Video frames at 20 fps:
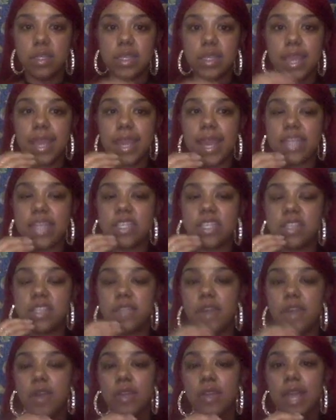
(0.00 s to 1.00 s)
and I just
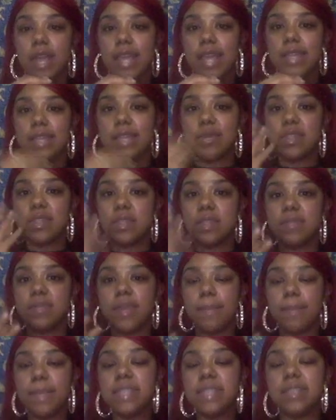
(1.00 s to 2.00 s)
felt like there was something
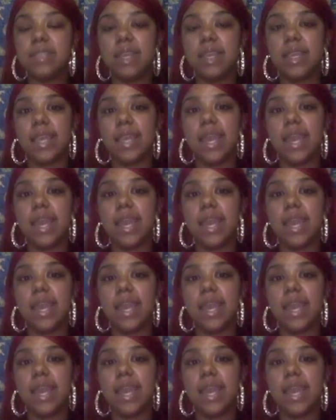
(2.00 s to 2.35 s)
missing.